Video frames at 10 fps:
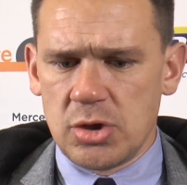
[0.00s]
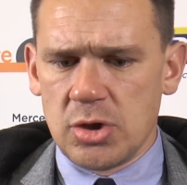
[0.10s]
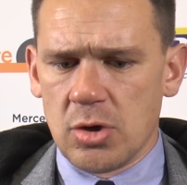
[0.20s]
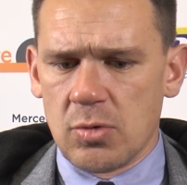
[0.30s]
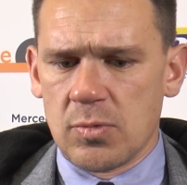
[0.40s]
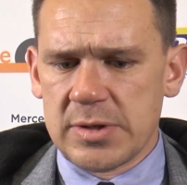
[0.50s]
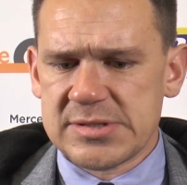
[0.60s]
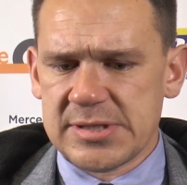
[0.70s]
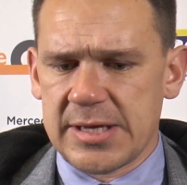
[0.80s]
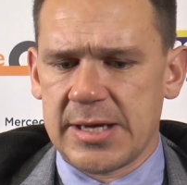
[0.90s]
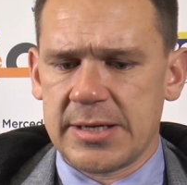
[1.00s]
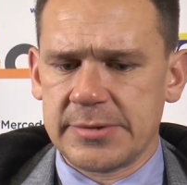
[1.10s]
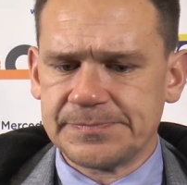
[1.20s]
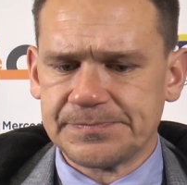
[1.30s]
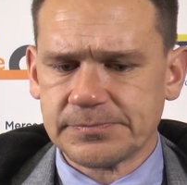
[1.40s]
you know, once again,
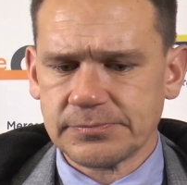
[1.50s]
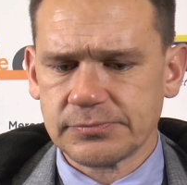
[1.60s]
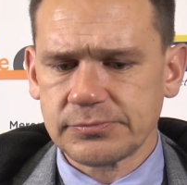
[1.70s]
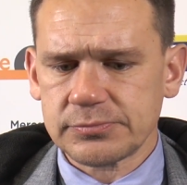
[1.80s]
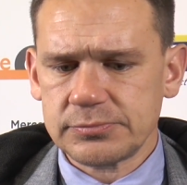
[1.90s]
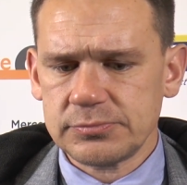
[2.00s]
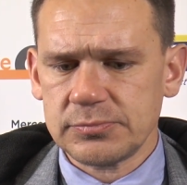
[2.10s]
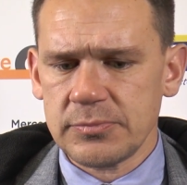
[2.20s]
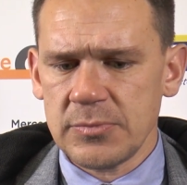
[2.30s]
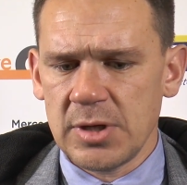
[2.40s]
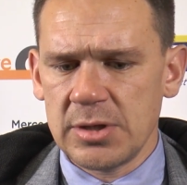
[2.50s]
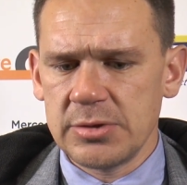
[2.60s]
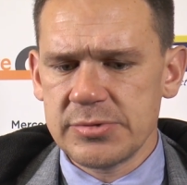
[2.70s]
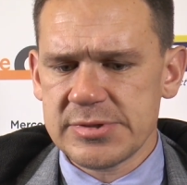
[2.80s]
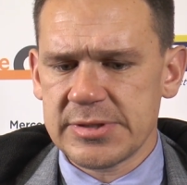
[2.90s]

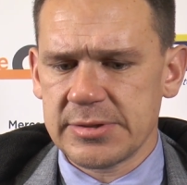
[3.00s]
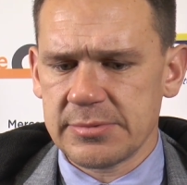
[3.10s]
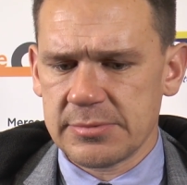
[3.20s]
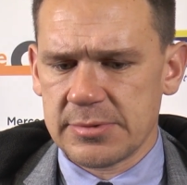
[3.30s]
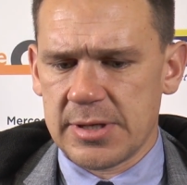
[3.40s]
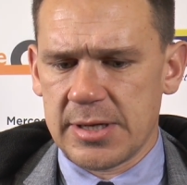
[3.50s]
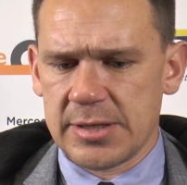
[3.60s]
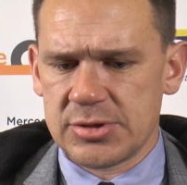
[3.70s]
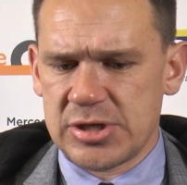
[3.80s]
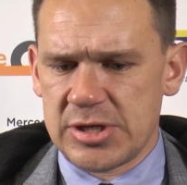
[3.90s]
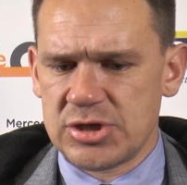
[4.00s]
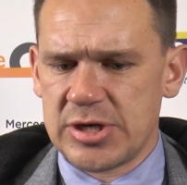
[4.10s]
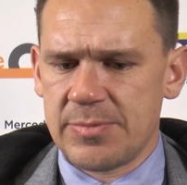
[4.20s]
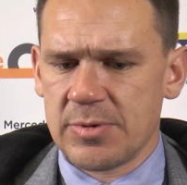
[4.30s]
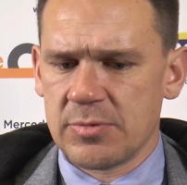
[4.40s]
losing Chase
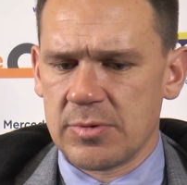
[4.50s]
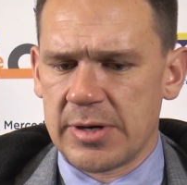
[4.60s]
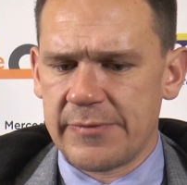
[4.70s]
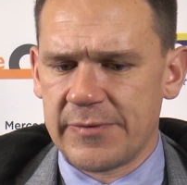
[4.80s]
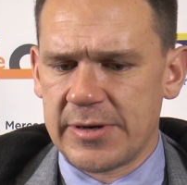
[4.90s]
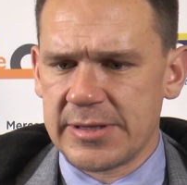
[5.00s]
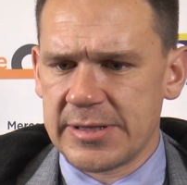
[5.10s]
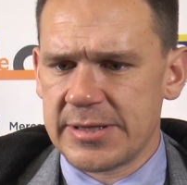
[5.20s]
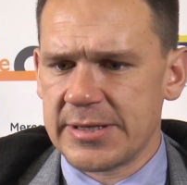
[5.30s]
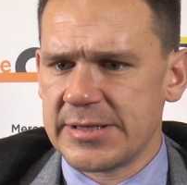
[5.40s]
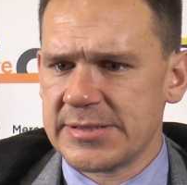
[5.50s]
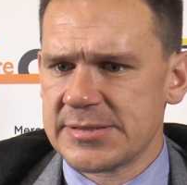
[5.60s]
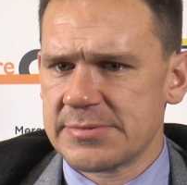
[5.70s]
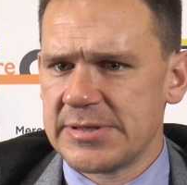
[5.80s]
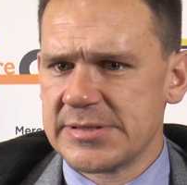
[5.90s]
Schaber, where I finally think
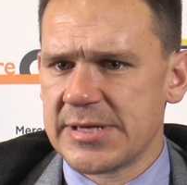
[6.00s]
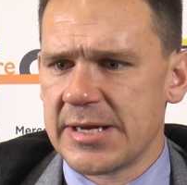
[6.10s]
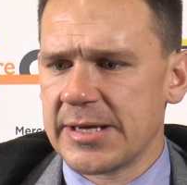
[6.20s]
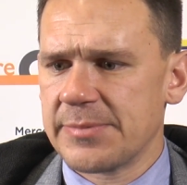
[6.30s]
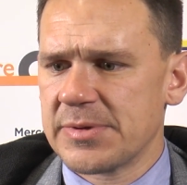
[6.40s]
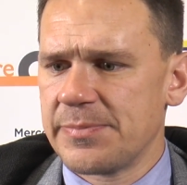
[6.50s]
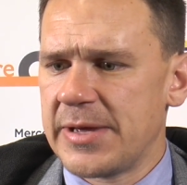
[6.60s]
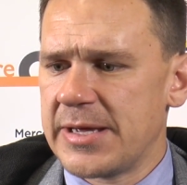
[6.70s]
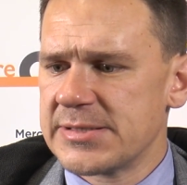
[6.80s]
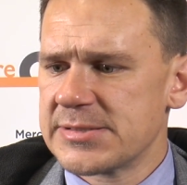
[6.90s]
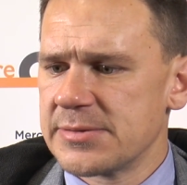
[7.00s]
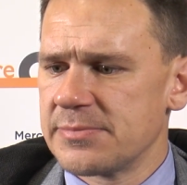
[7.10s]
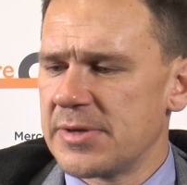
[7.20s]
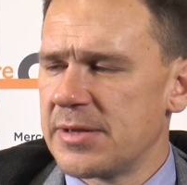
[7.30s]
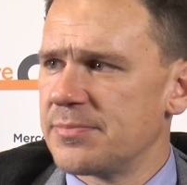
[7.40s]
he's getting up to pace
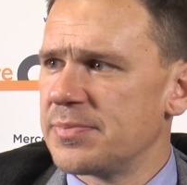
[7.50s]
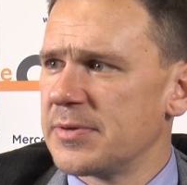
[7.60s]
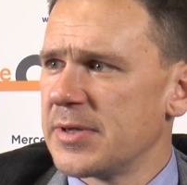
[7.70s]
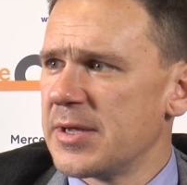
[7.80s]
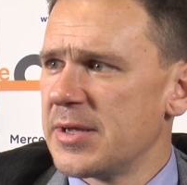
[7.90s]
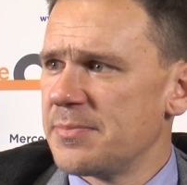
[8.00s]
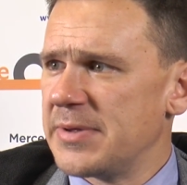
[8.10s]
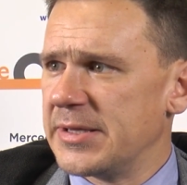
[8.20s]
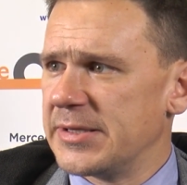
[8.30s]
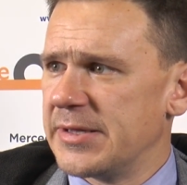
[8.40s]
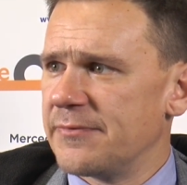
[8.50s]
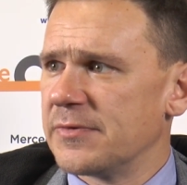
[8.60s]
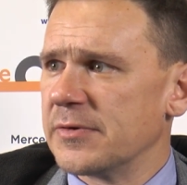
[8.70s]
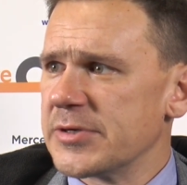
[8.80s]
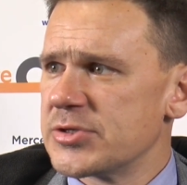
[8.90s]
and being the
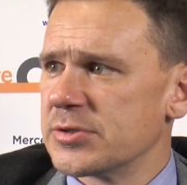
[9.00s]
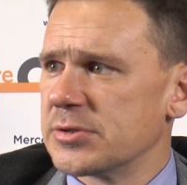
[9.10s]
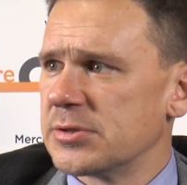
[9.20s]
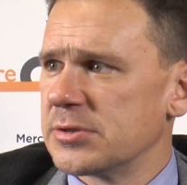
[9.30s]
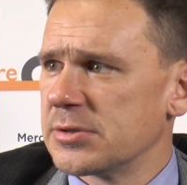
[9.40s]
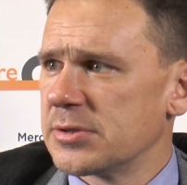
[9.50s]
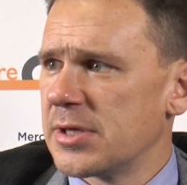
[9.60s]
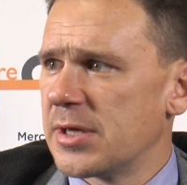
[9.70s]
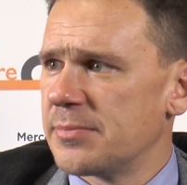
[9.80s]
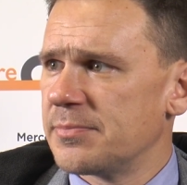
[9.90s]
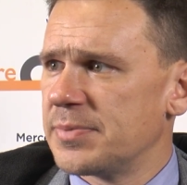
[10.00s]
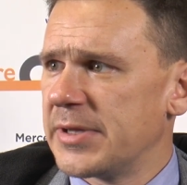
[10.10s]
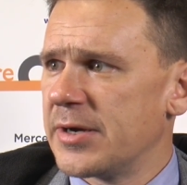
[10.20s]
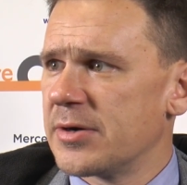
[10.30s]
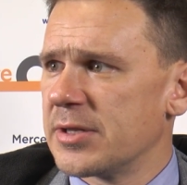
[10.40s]
influential
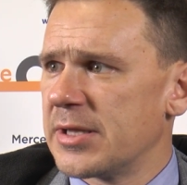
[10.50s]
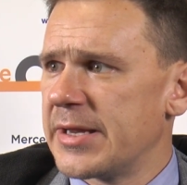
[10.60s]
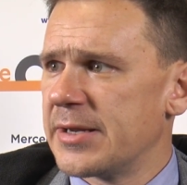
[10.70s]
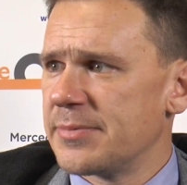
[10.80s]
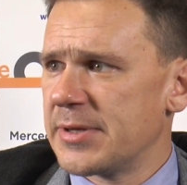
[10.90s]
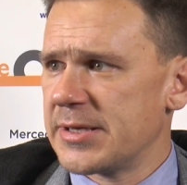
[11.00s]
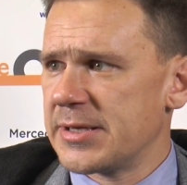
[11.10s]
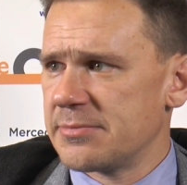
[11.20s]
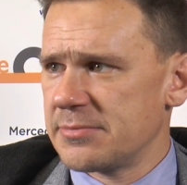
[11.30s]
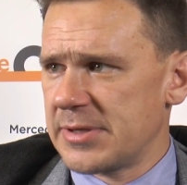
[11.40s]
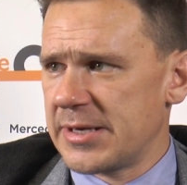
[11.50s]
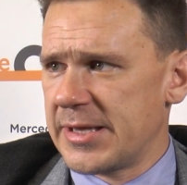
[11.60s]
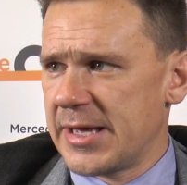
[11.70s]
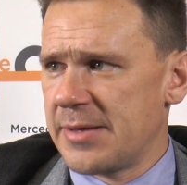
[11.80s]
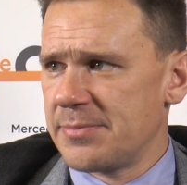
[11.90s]
player in the lineup that he
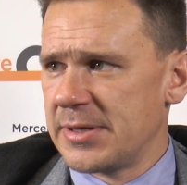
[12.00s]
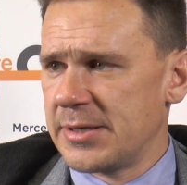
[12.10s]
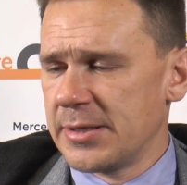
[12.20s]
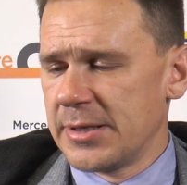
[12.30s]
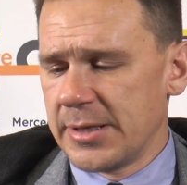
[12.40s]
can be,